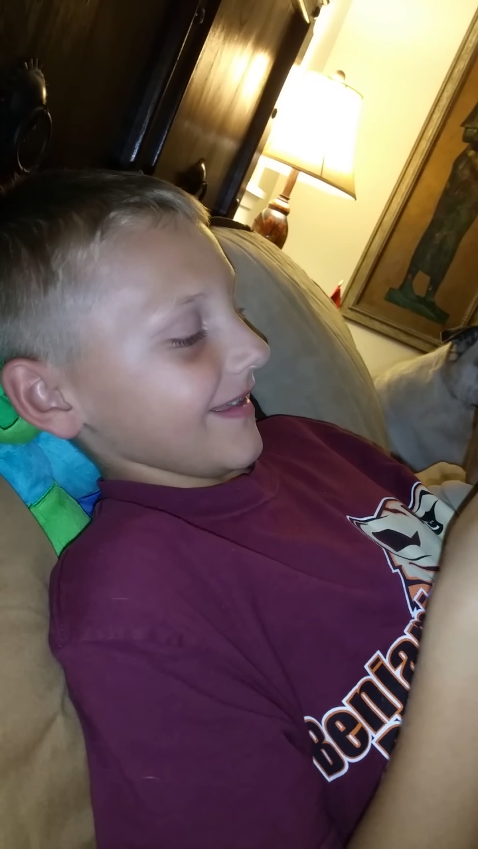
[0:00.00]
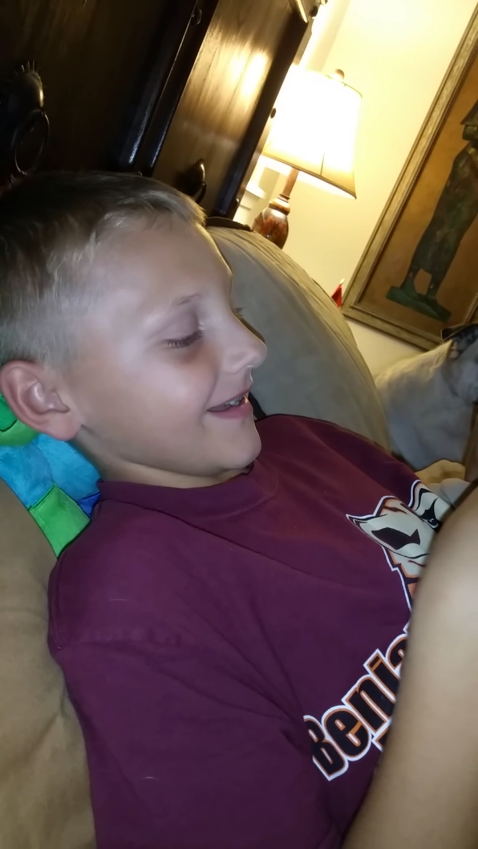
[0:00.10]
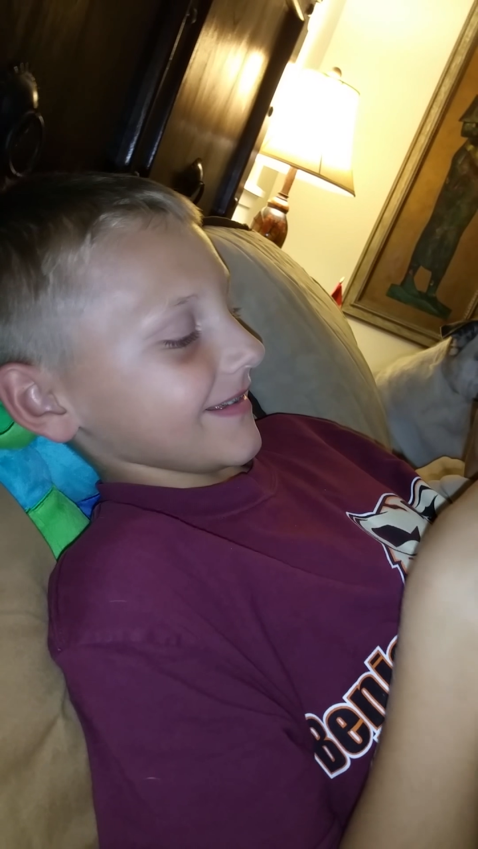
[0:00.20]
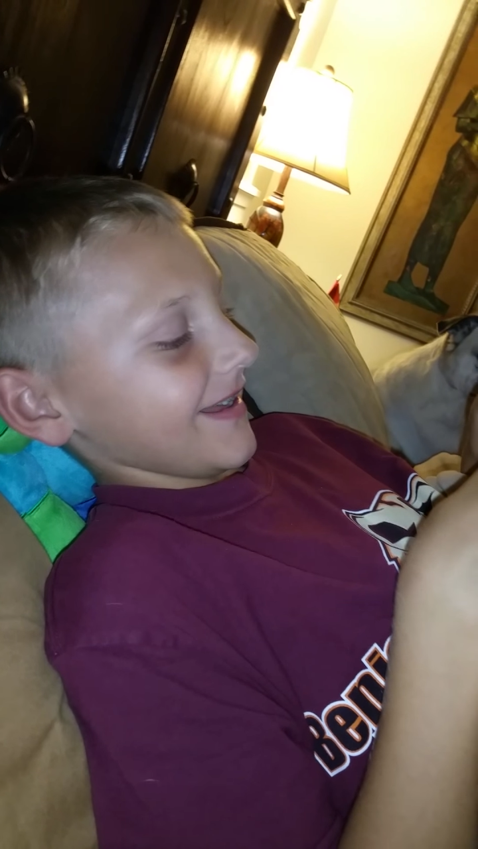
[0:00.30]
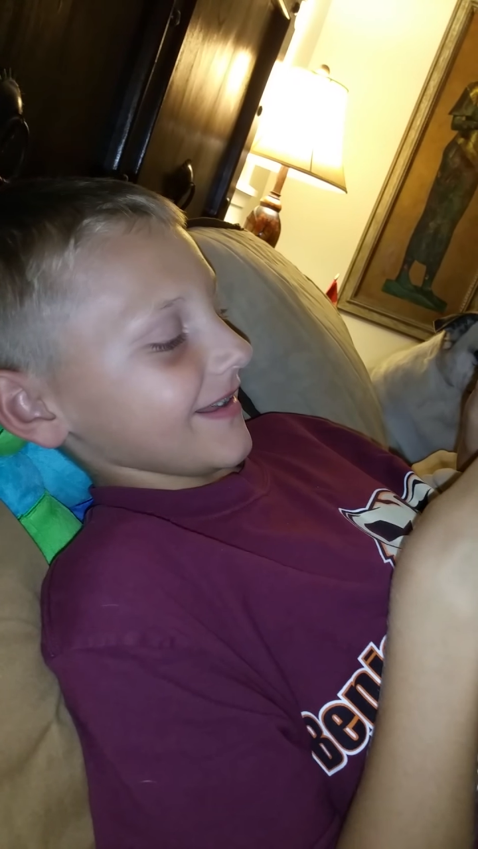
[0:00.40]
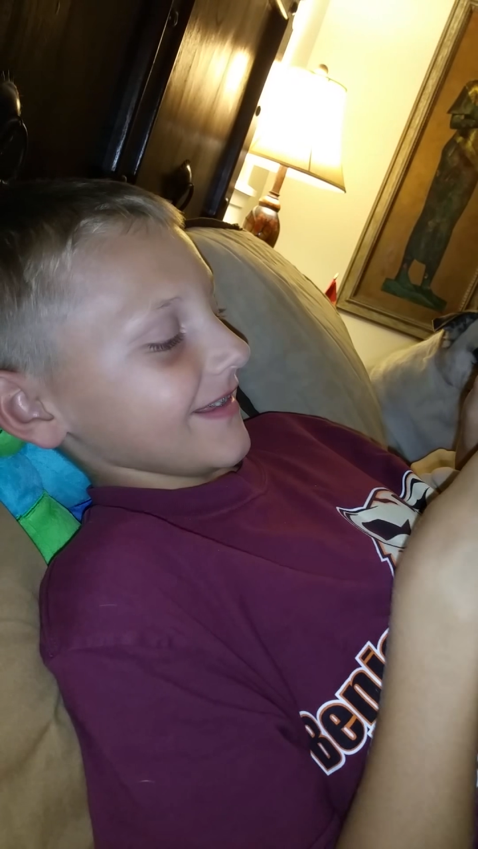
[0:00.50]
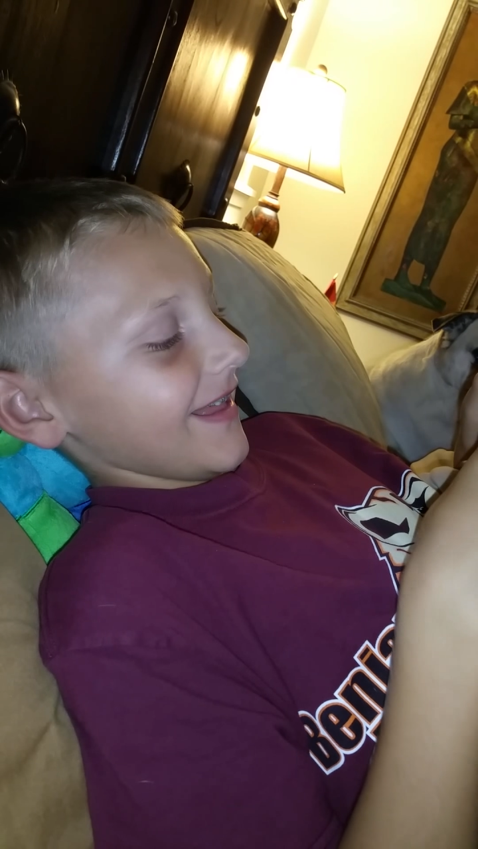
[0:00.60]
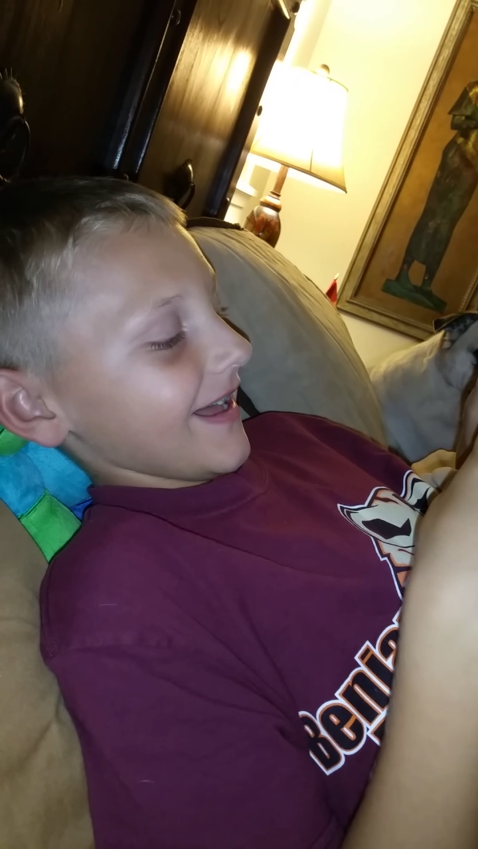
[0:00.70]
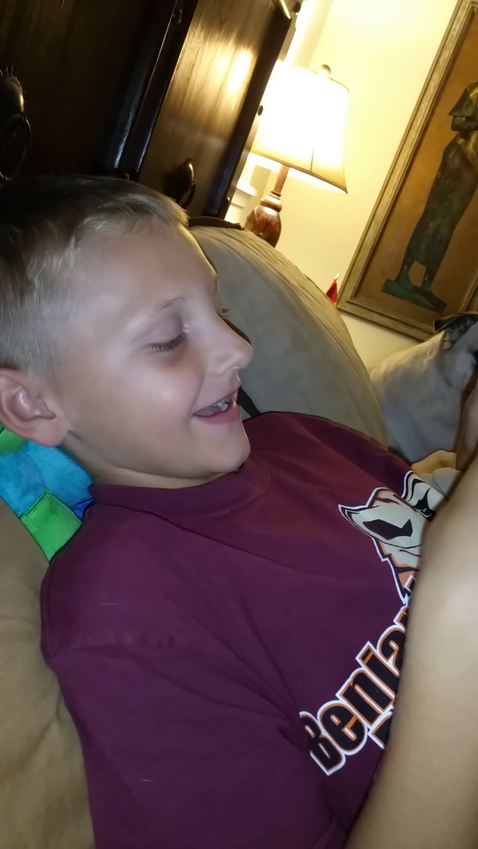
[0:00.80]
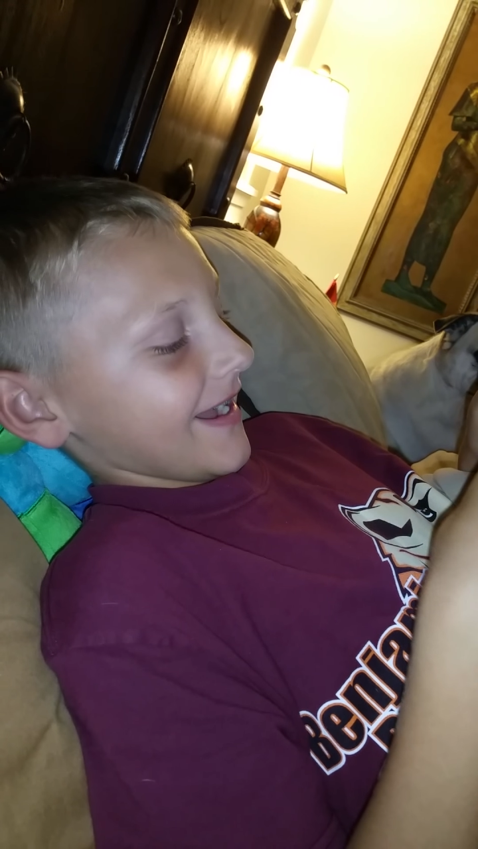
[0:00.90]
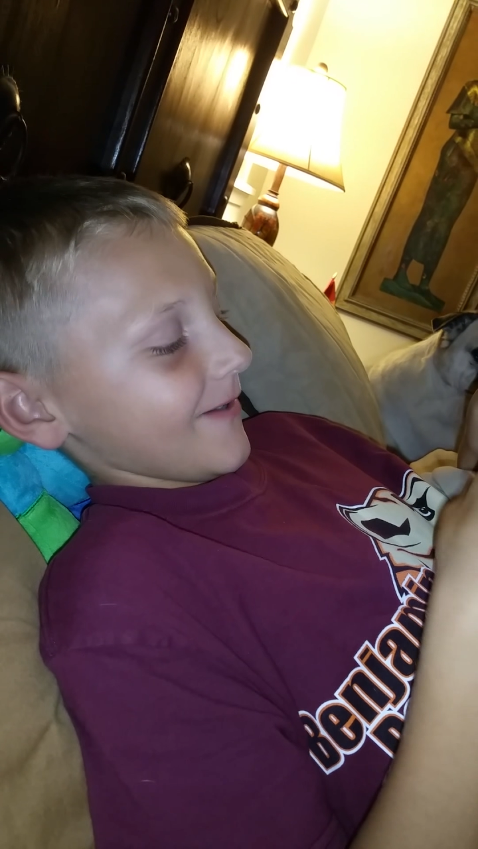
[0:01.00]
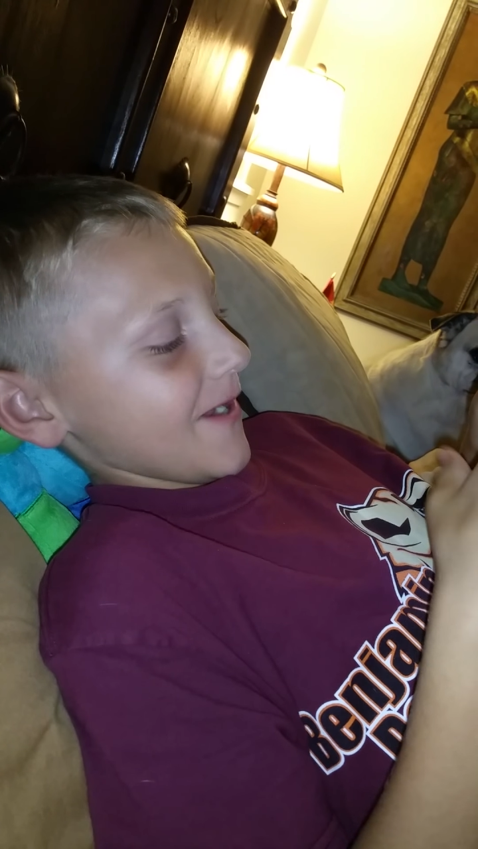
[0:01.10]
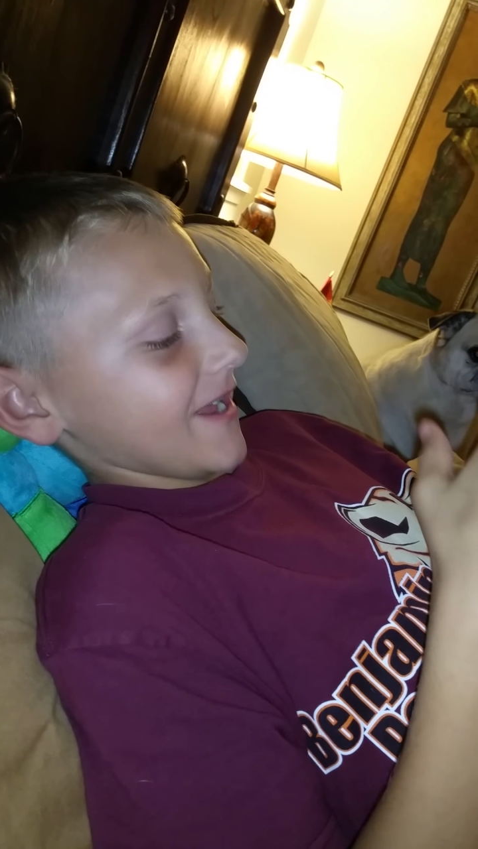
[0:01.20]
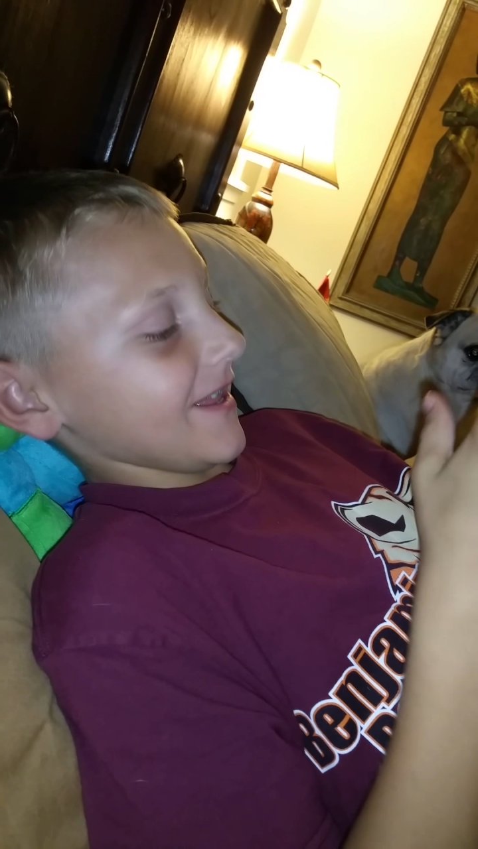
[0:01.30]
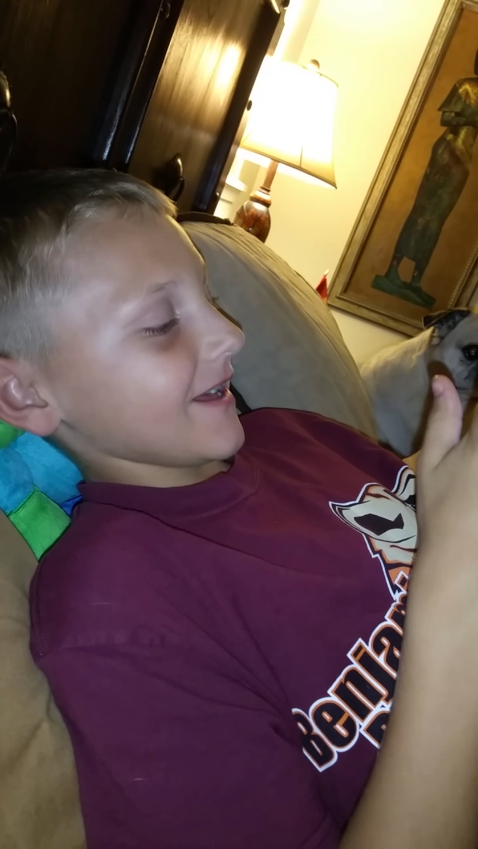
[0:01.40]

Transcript: Clock, clock, clock. I want